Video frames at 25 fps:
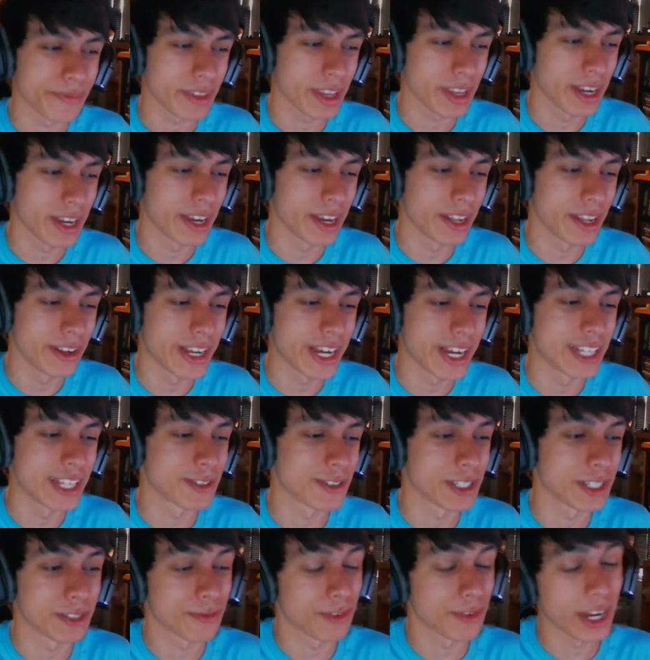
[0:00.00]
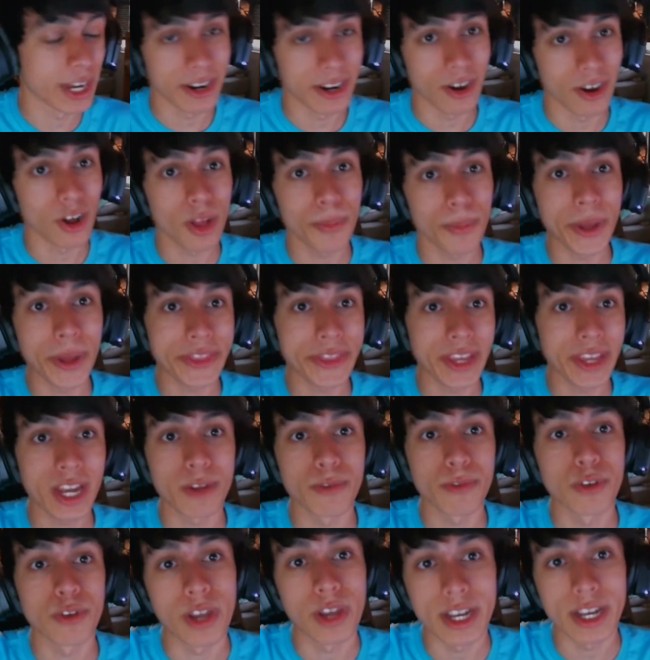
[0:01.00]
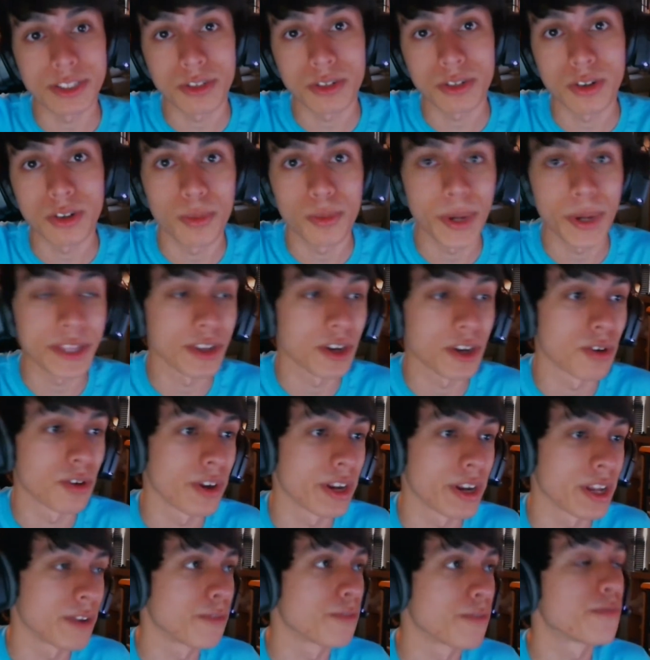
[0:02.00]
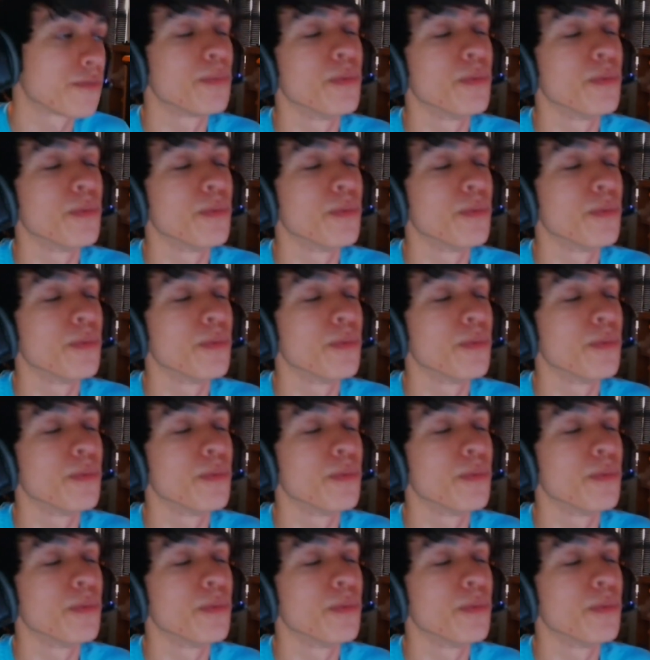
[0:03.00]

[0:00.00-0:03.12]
And you guys will get to find out all about that if you guys don't know about that already.